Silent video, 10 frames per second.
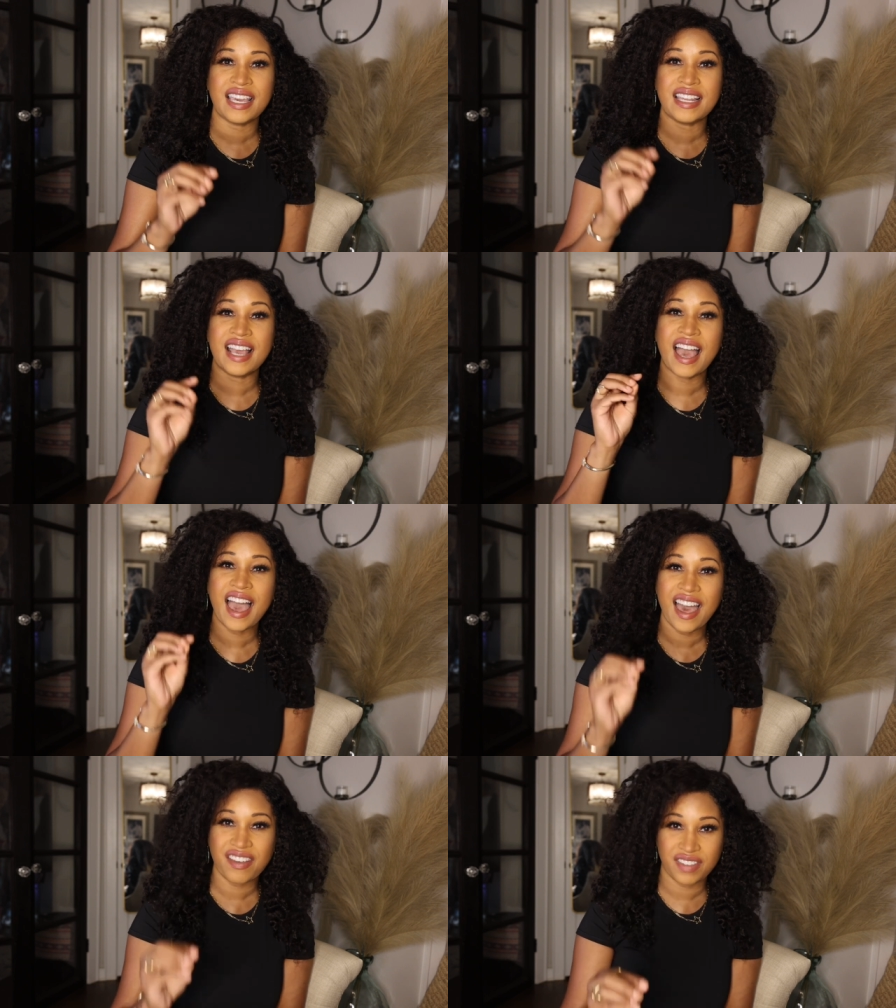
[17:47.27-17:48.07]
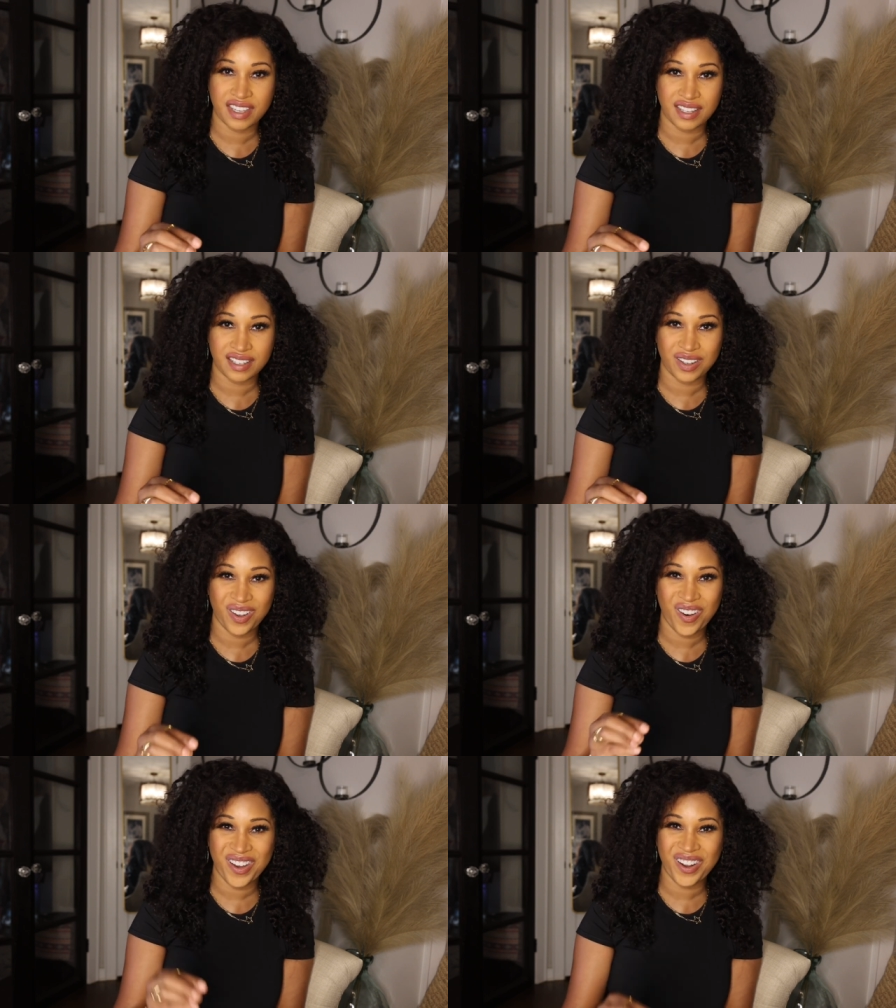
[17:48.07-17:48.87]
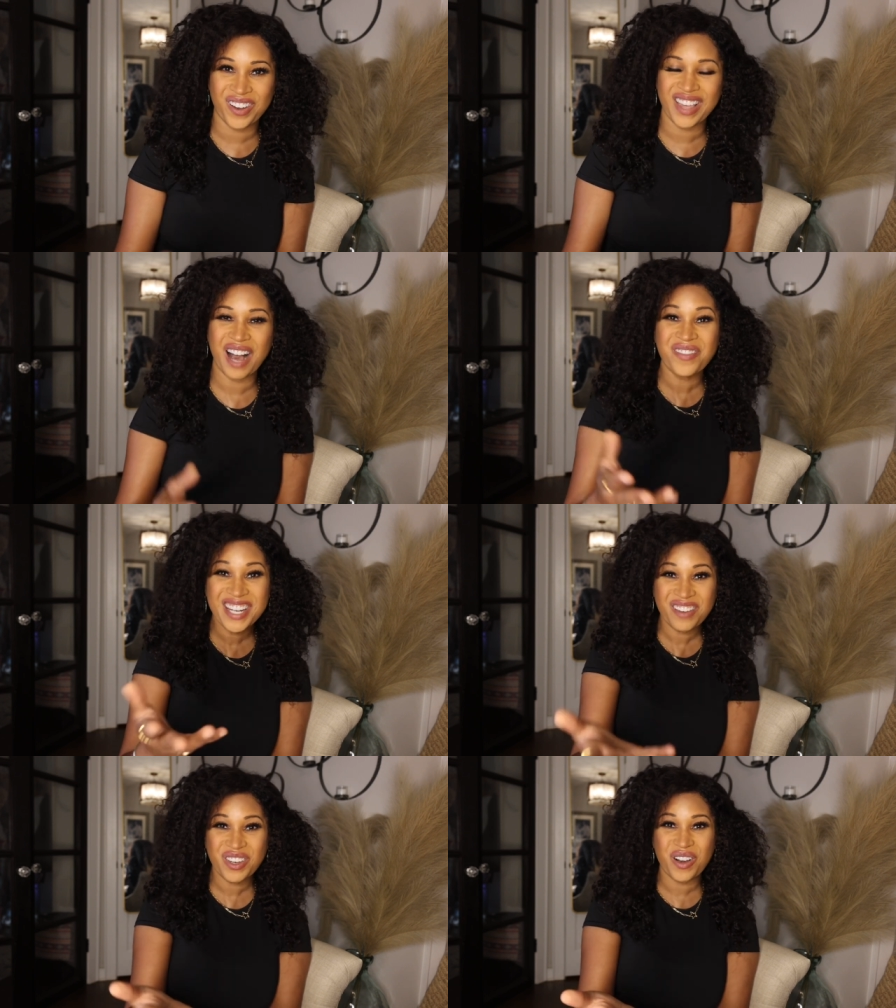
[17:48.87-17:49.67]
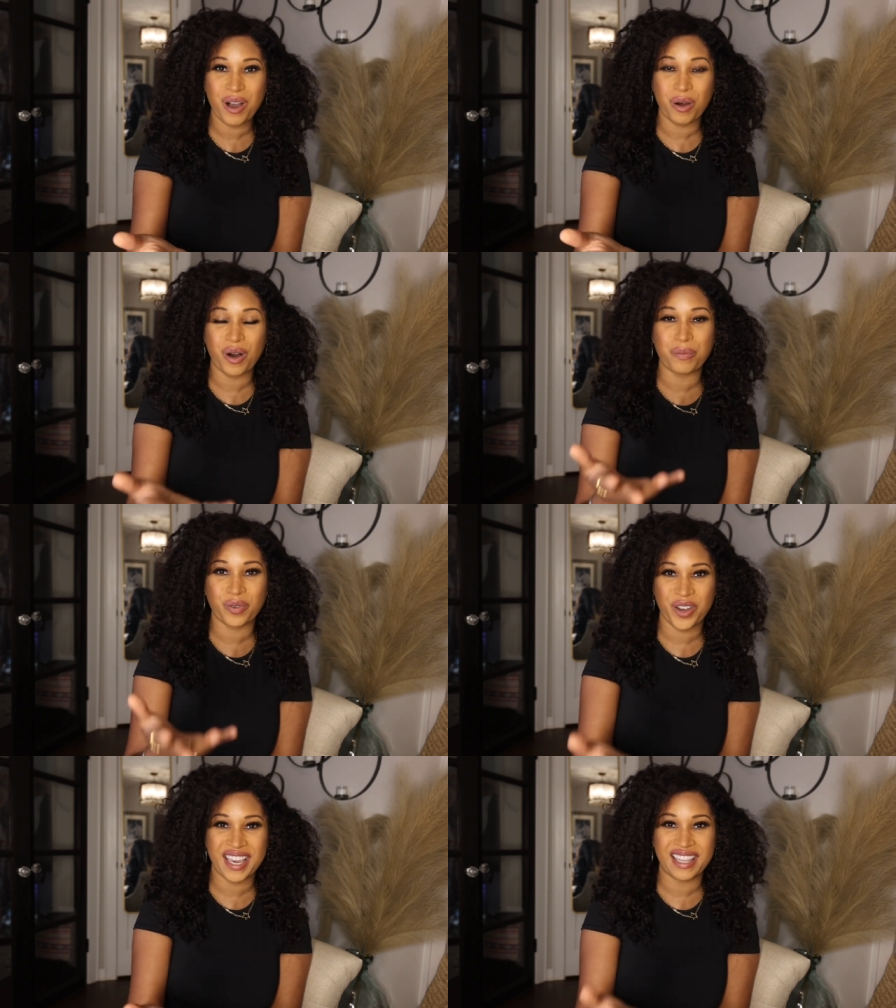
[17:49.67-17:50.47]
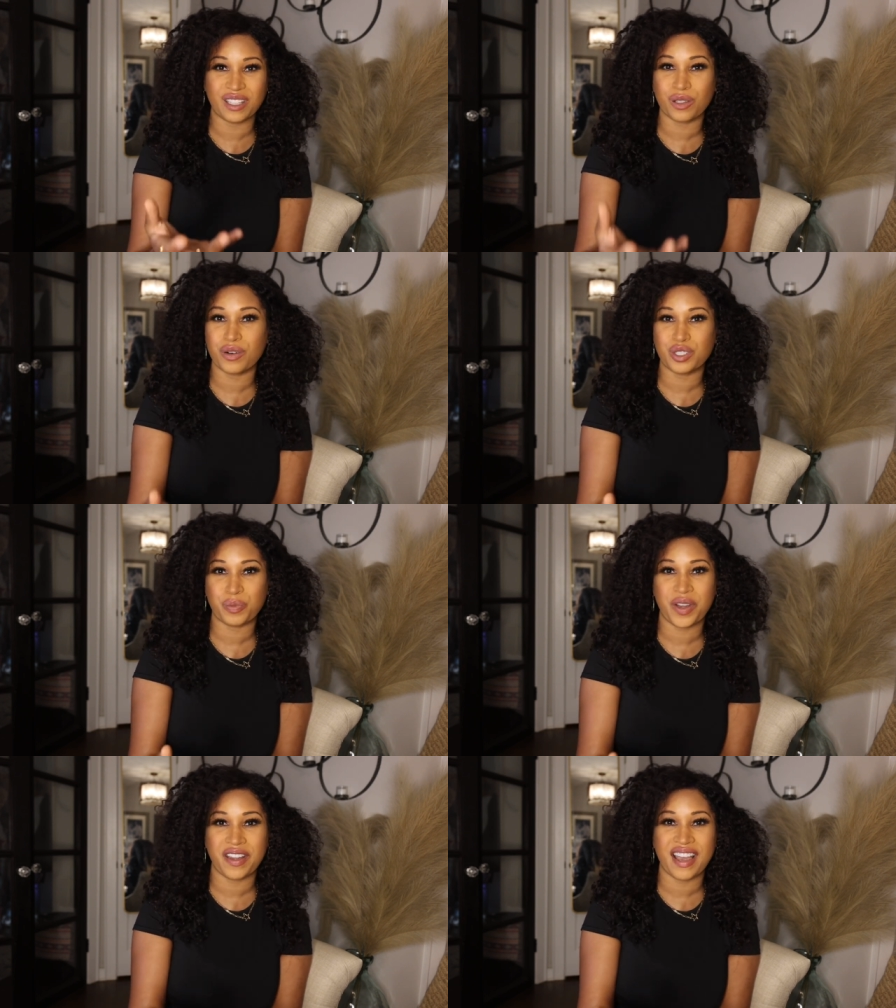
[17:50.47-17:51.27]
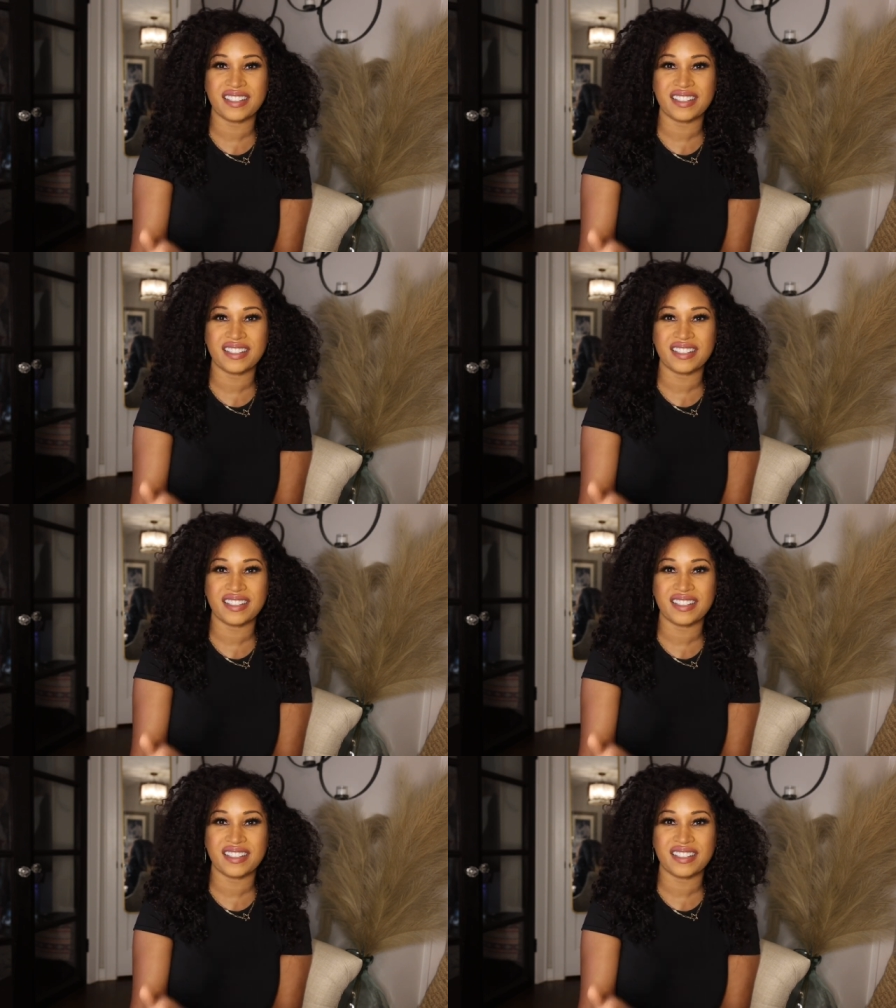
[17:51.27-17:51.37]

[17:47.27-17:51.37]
in heaven on earth. How many of you are praying the Lord's Prayer?